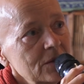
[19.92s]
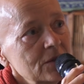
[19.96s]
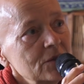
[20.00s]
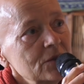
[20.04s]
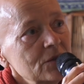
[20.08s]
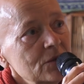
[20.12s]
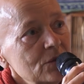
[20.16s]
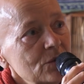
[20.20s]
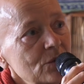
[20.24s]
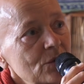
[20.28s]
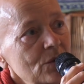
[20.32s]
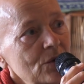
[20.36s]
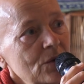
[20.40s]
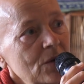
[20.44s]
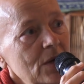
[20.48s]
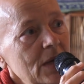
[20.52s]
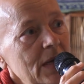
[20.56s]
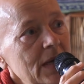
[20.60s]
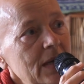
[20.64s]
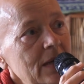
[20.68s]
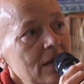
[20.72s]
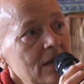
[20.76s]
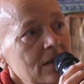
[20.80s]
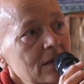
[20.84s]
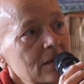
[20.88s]
that you
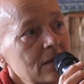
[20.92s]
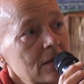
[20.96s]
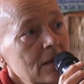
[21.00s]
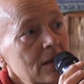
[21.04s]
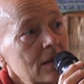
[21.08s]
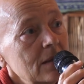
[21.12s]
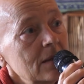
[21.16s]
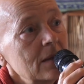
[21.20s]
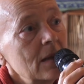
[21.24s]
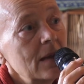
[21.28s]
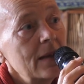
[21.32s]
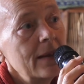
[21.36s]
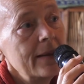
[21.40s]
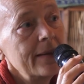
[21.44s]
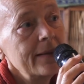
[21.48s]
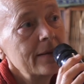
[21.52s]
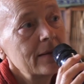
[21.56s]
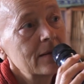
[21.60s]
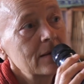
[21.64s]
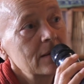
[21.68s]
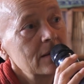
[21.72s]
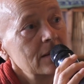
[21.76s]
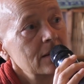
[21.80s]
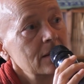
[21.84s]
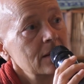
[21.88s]
had at the
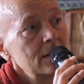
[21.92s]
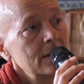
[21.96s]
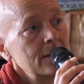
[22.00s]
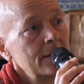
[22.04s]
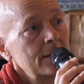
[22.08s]
lake.